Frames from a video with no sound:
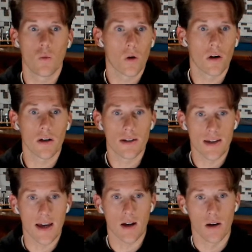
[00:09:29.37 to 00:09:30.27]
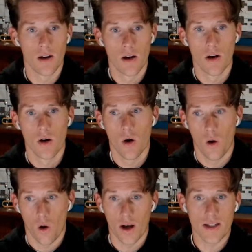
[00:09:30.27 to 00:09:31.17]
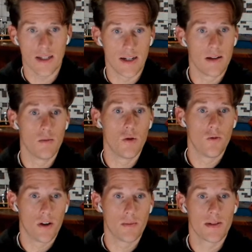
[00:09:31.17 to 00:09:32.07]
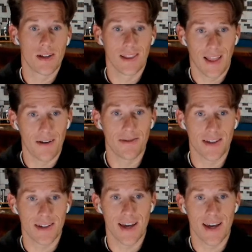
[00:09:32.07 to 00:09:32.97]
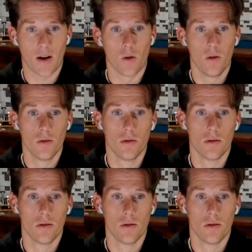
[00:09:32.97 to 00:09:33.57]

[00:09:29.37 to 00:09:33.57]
we're going to take Austin and move him to left tackle